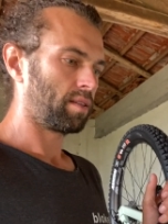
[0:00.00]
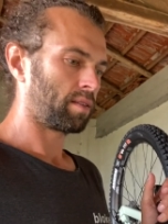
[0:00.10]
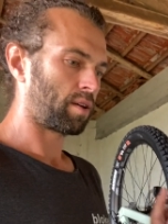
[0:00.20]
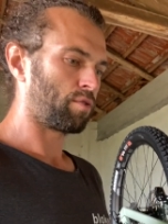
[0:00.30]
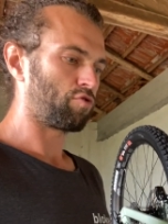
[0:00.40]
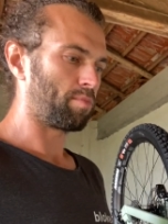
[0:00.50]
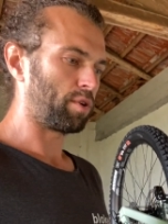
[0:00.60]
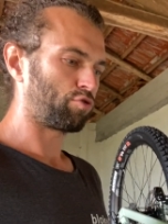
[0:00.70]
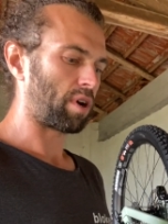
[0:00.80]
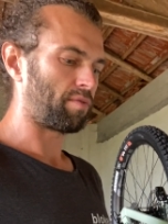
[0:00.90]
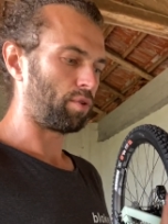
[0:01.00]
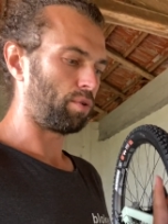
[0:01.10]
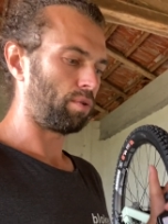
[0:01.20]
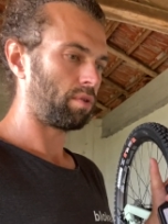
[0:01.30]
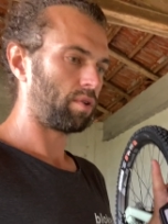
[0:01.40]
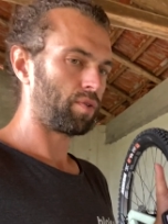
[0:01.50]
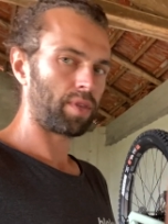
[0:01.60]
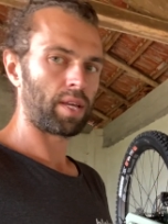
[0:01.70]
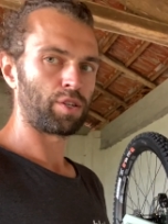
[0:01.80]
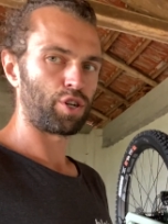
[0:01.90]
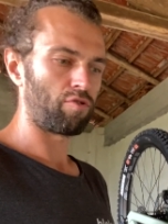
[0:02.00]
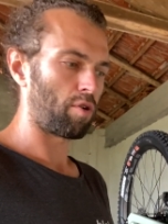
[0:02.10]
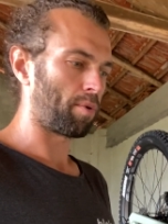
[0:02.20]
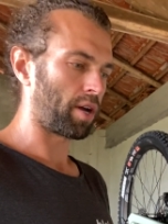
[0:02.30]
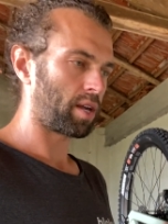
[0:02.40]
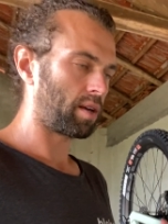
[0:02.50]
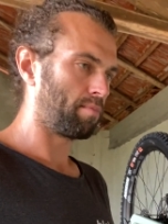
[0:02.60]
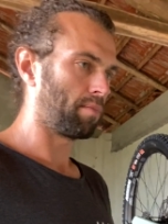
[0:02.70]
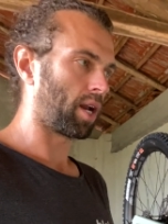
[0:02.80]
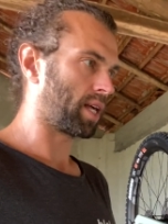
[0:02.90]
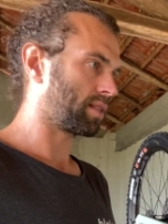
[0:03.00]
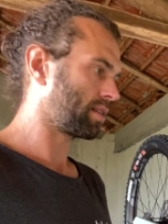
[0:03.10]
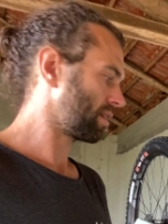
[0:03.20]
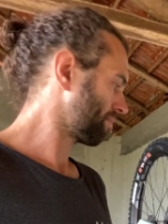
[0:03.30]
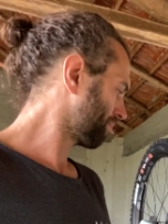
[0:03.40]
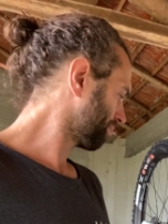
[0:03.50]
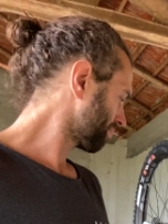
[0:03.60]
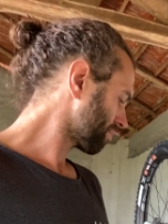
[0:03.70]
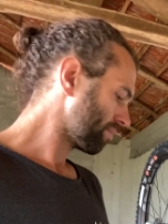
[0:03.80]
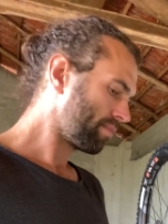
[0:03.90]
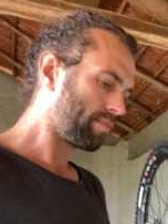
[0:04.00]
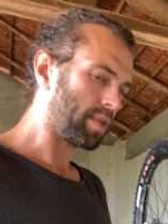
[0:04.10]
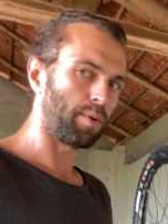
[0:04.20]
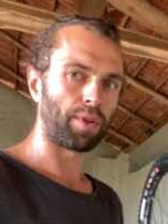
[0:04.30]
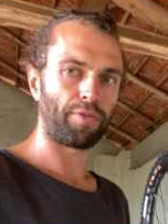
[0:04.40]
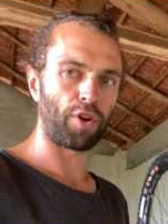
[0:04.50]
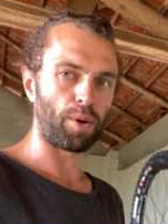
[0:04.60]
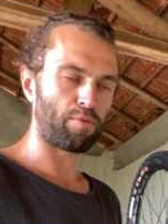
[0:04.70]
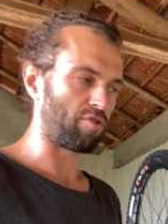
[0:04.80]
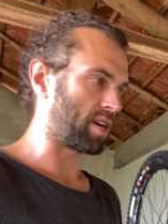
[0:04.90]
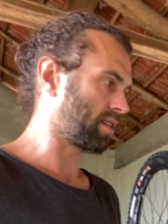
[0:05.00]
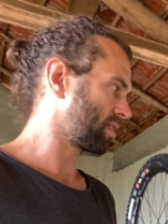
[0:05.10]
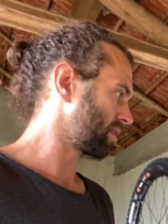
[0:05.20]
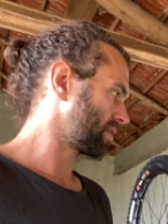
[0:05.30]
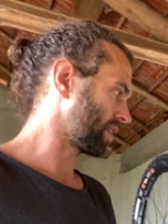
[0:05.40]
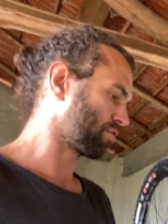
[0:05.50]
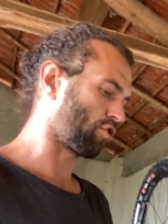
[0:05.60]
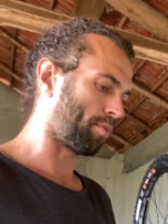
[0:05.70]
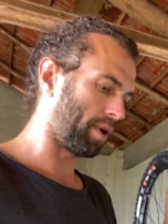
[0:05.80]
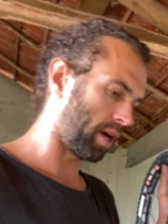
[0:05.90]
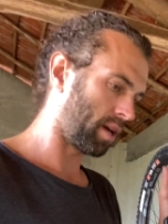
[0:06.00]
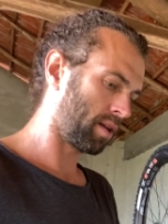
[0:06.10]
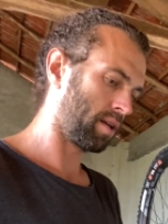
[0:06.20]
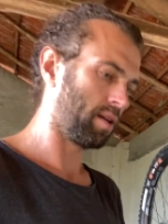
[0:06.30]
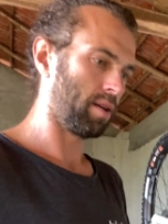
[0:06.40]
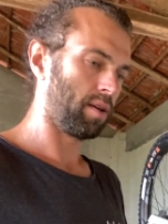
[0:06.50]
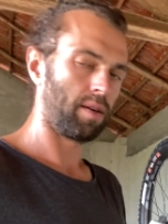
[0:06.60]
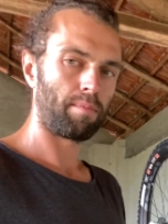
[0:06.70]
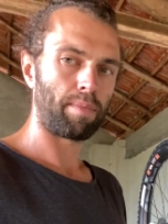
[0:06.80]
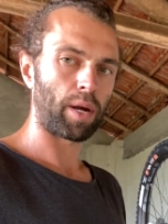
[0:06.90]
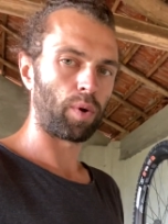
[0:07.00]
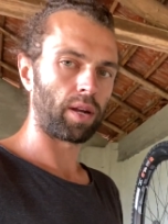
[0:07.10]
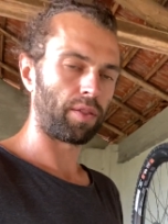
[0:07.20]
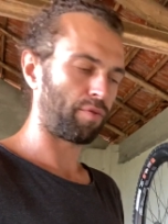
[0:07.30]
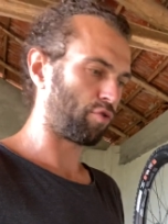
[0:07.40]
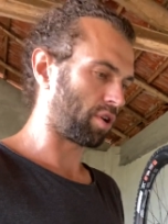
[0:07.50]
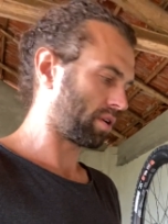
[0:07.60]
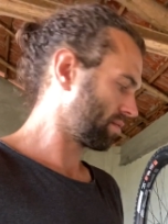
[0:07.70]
200mm travel enduro bike mullet, and with a few upgrades, the dropper, big wheel on the front,